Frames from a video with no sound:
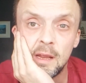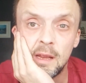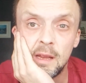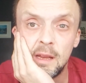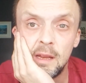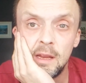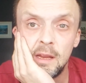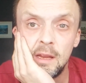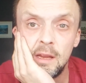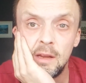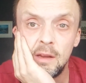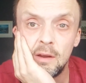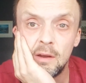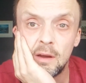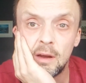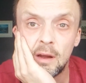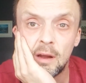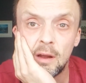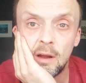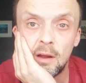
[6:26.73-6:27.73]
he
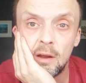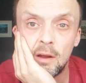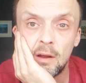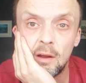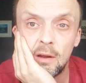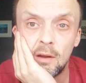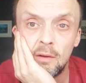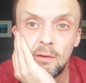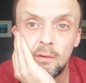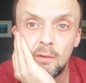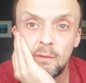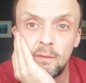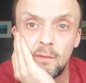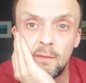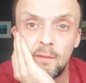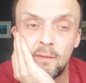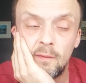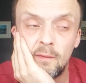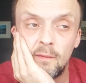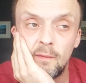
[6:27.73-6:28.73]
uh,
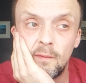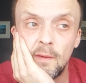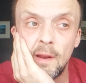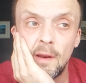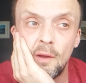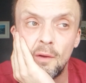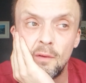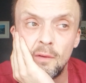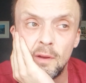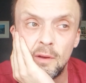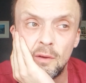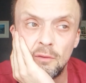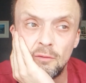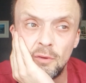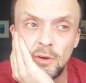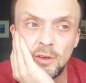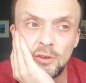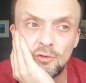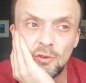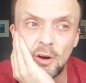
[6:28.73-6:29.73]
fell over, he got
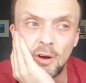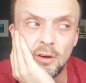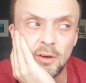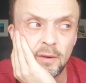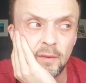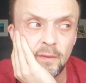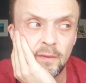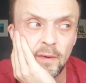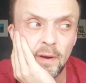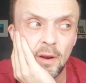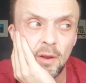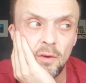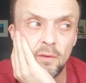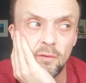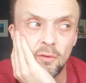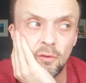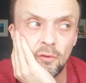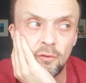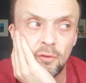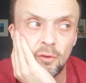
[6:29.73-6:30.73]
really drunk, fell
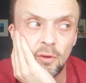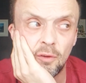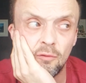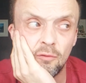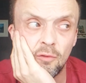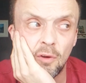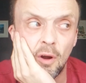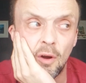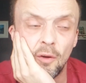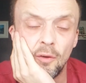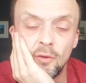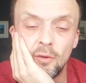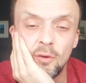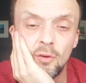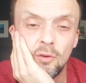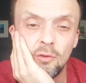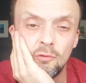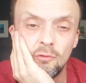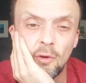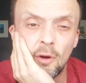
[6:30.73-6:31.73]
over onto the road and
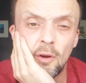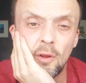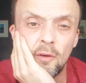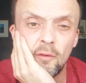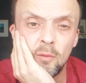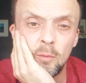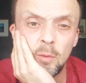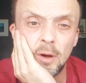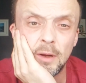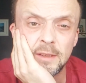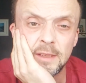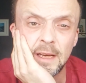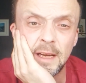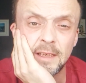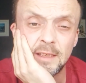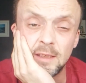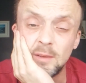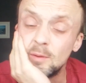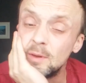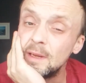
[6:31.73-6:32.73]
got run over by a taxi.